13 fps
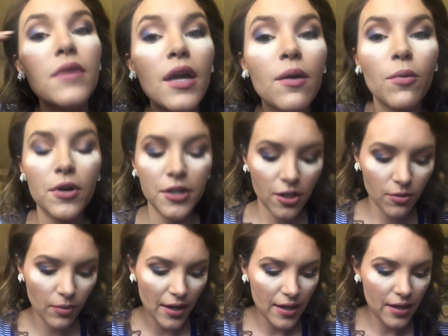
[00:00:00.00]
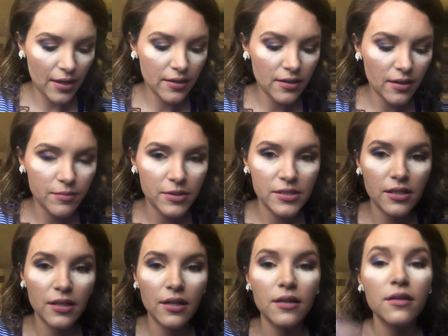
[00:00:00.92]
and work your way in. I'm just
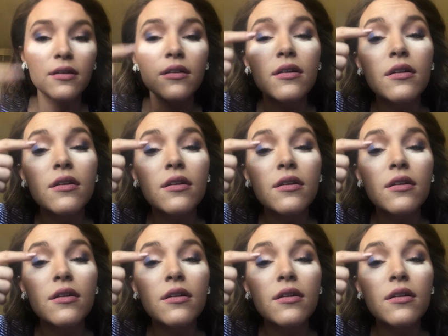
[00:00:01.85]
gonna